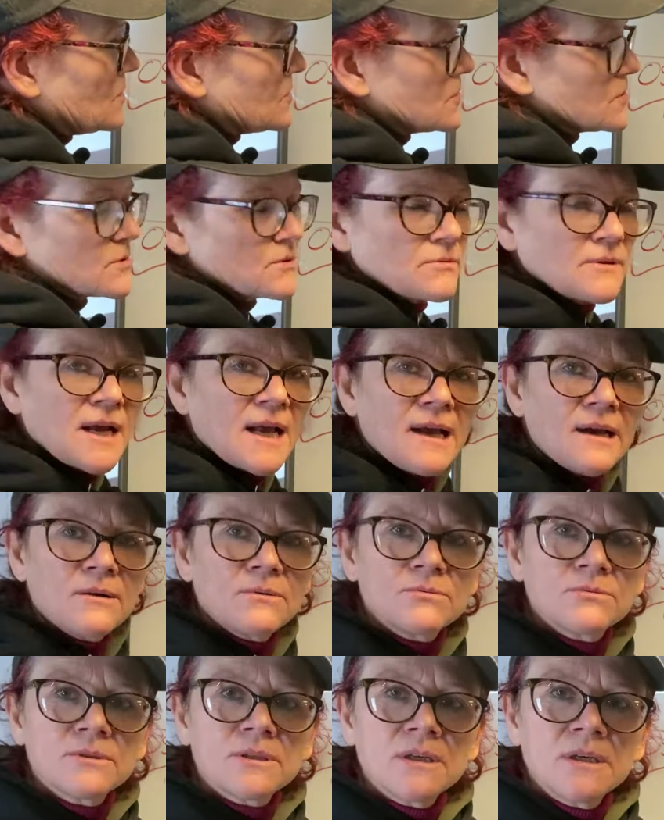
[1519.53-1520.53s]
on the
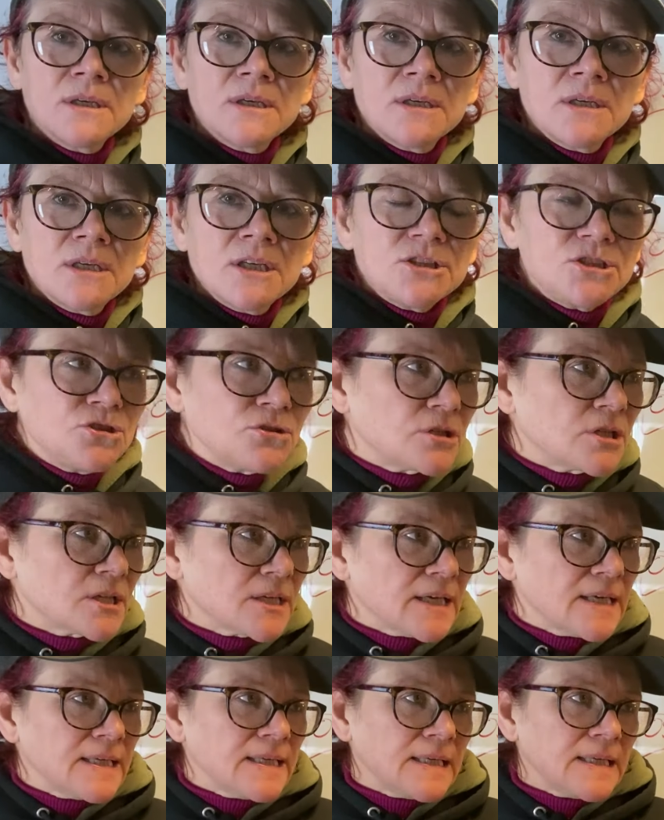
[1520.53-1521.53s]
ground, you're
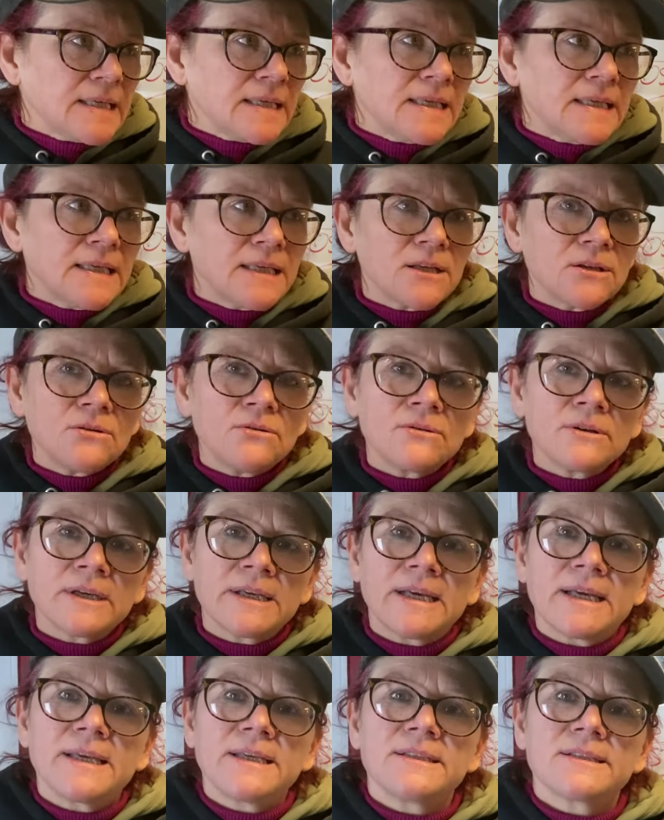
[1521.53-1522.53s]
going to
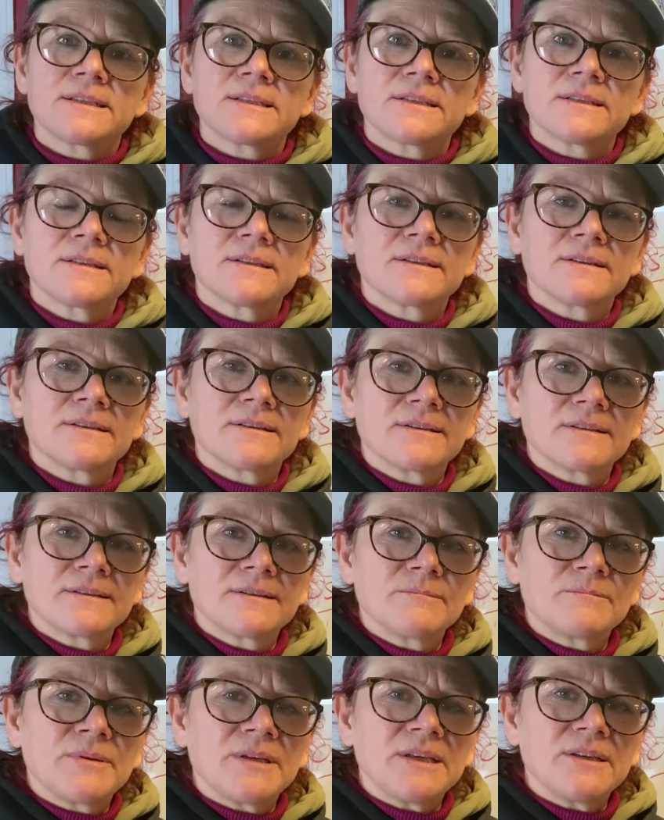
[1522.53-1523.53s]
elongate
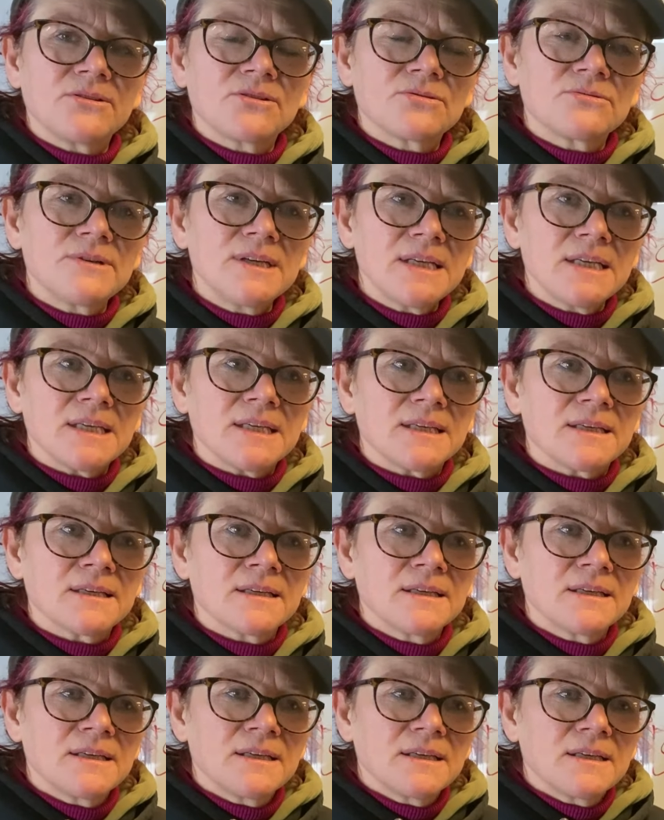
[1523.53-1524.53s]
P3.
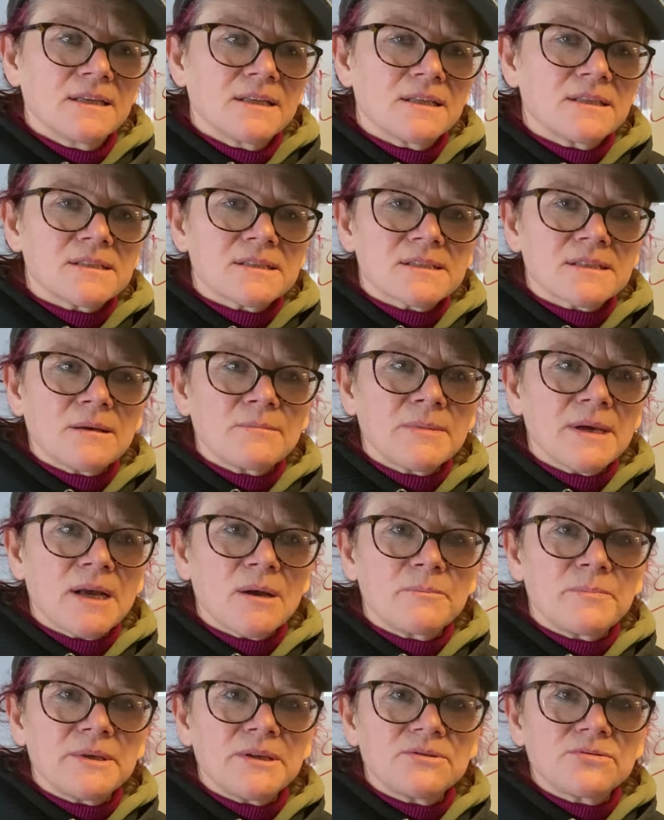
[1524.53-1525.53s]
That
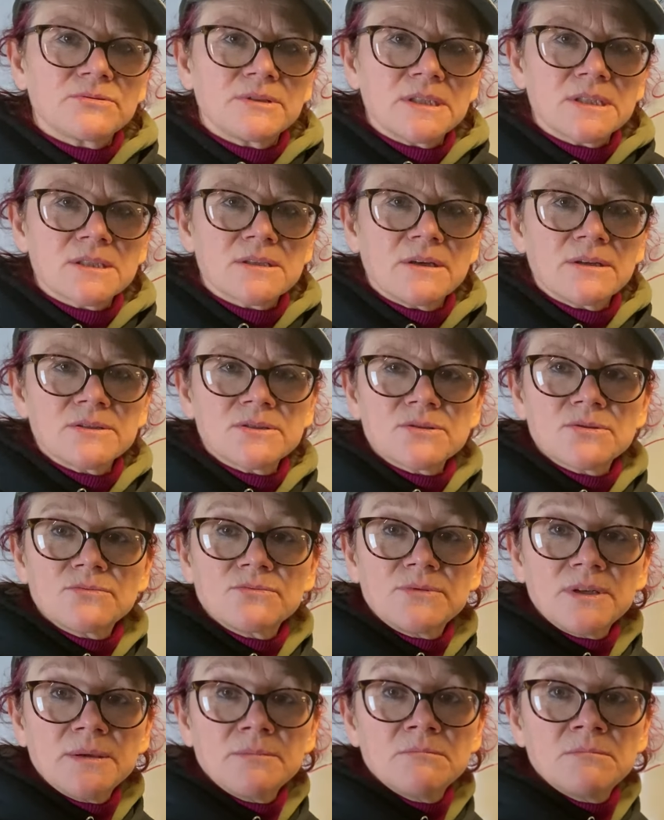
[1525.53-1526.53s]
somehow P3 is going to
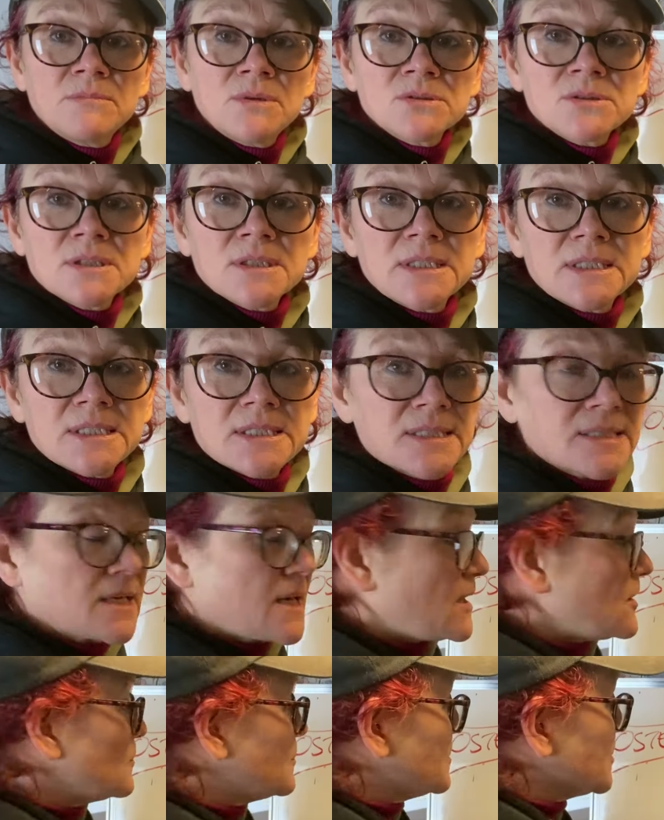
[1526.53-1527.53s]
remodel
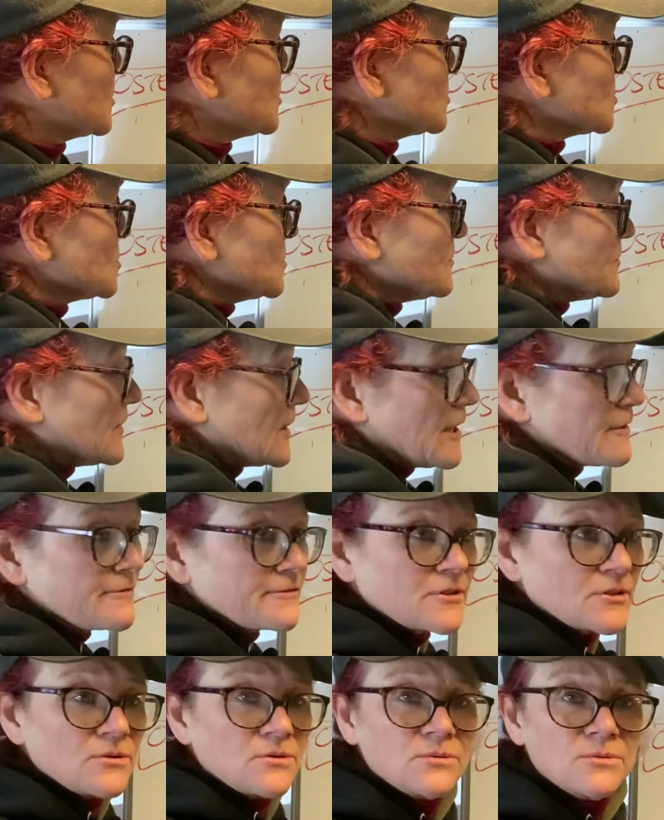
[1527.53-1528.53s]
itself because you've
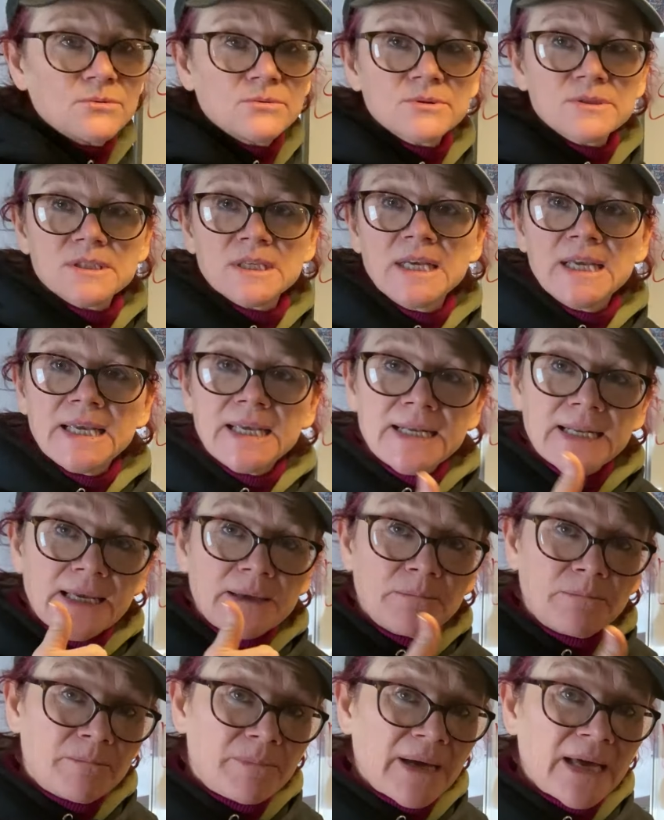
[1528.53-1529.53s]
left the horse in
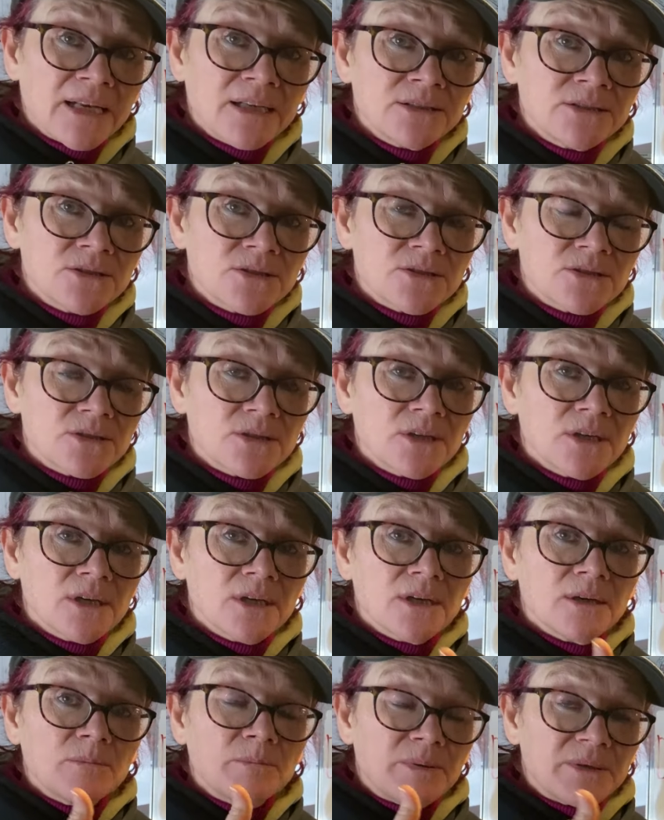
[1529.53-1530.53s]
a balanced
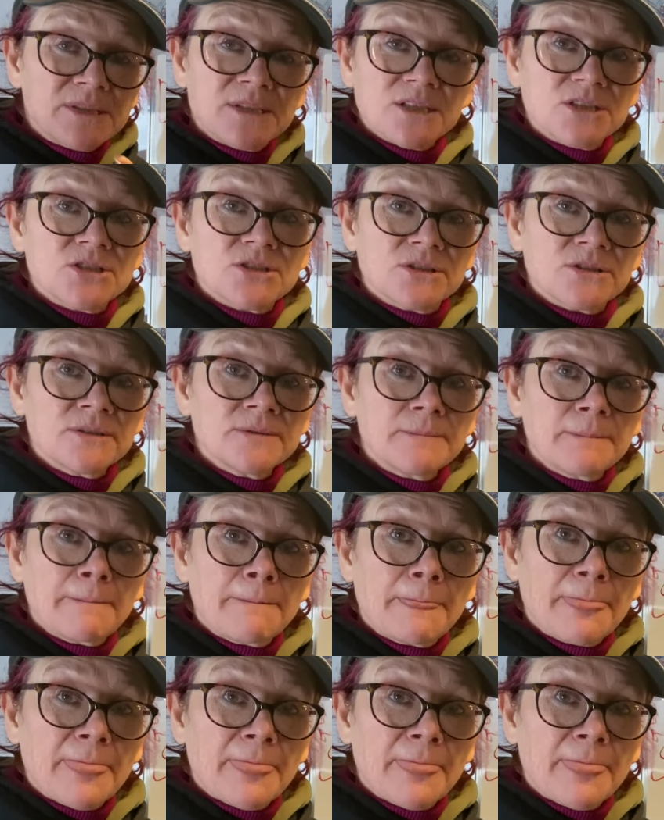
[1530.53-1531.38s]
position